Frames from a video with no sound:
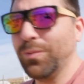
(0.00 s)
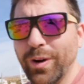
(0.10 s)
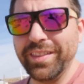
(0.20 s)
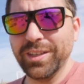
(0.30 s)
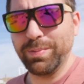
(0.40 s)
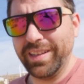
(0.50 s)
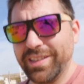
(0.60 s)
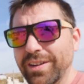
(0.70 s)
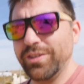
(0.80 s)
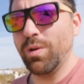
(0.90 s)
we're at this
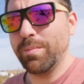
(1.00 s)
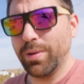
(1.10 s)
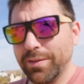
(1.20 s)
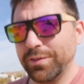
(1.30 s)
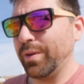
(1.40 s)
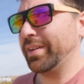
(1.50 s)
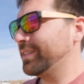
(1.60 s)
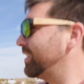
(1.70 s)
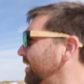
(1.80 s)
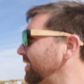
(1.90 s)
place called Noah
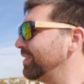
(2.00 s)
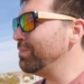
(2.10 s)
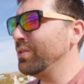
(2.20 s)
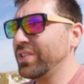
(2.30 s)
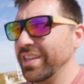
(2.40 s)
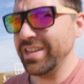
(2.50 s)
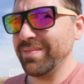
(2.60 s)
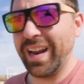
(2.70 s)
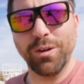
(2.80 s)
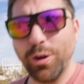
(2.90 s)
Purifoy's
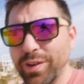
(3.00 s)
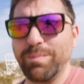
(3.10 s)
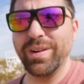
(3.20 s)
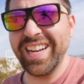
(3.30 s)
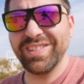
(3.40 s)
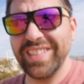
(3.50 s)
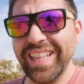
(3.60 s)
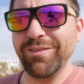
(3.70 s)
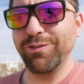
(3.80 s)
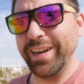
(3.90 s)
Museum. I don't know if I'm
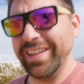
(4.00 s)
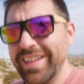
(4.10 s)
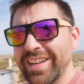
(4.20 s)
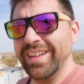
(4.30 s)
pronouncing that right.